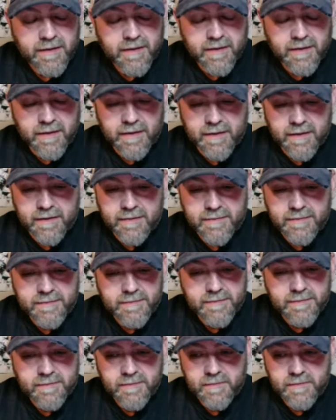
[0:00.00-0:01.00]
Uh,
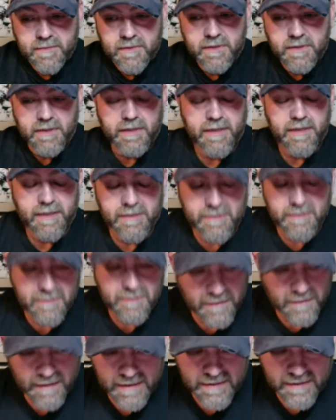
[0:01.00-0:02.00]
the kid's
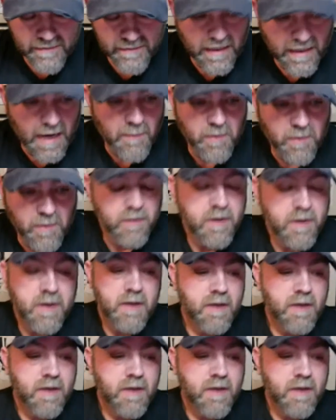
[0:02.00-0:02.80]
the kid's phenomenal.